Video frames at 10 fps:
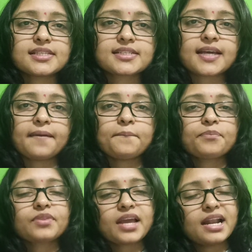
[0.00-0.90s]
this time,
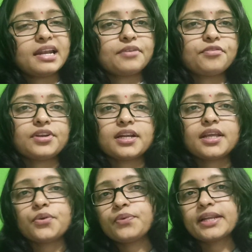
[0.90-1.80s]
and
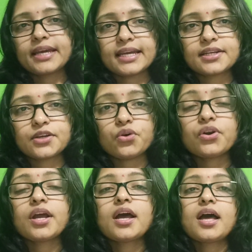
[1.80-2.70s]
definitely you will get
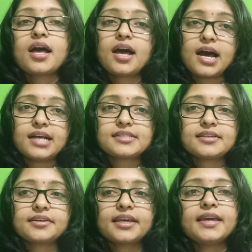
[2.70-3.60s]
your
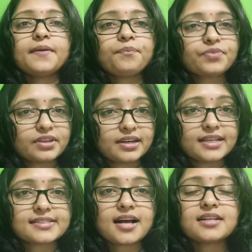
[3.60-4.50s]
answer key
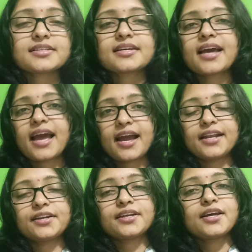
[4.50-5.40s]
result,
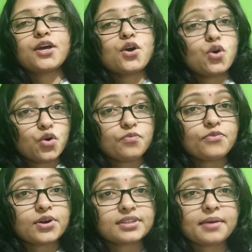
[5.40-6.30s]
and
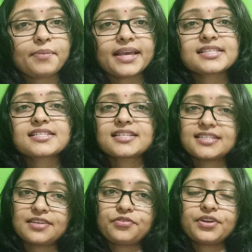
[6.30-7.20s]
hope for the
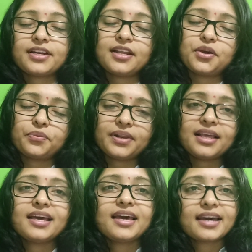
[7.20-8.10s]
best. Definitely you will
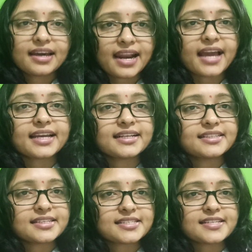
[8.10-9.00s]
crack
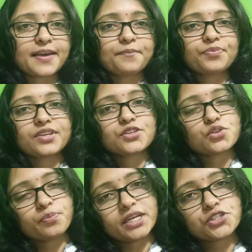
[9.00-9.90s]
it this time.
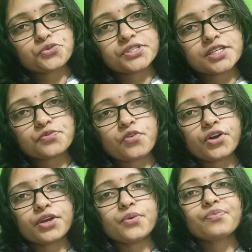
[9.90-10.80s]
So best wishes
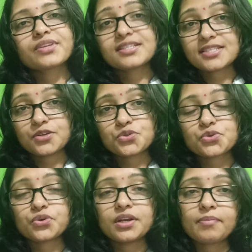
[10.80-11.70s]
for you. See you
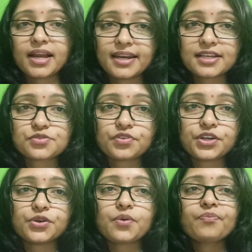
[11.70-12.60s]
soon in my next
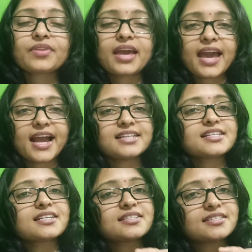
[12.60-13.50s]
video,
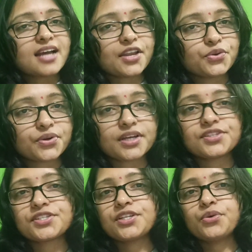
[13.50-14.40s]
and try to
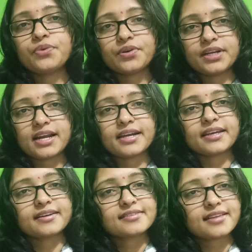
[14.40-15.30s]
continue your
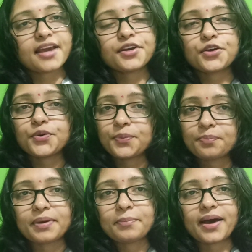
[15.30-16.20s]
learning. Thank you.
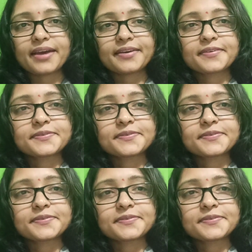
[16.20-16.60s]
Bye bye.